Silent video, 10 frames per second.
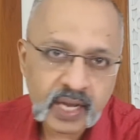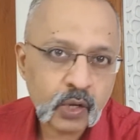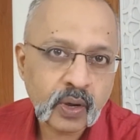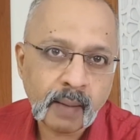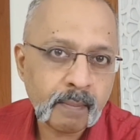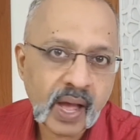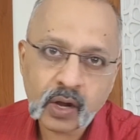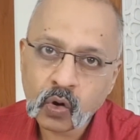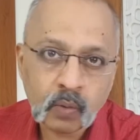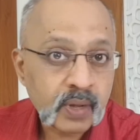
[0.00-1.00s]
then you come
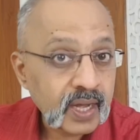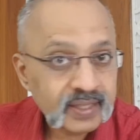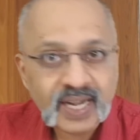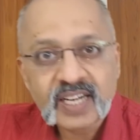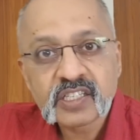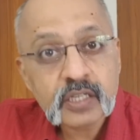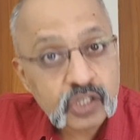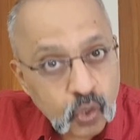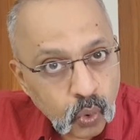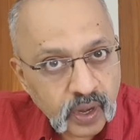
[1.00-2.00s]
back home. That is the
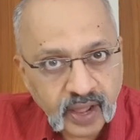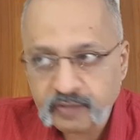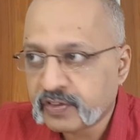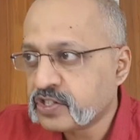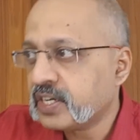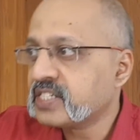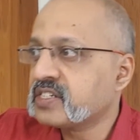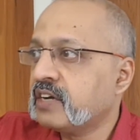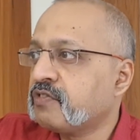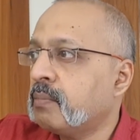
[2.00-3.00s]
school life, which will
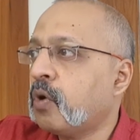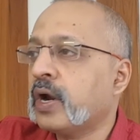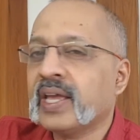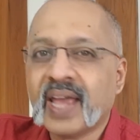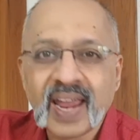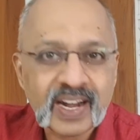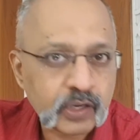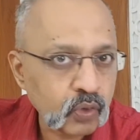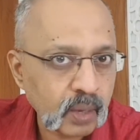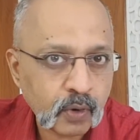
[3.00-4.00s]
extend from morning
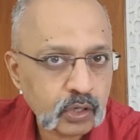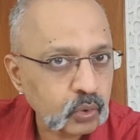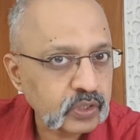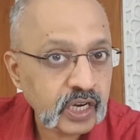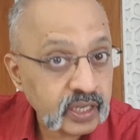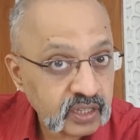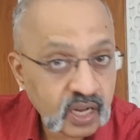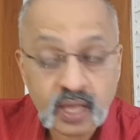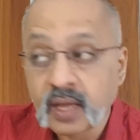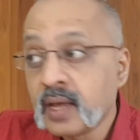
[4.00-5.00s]
8 till about
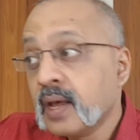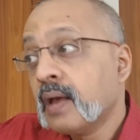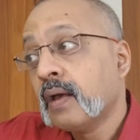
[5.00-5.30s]
2:33.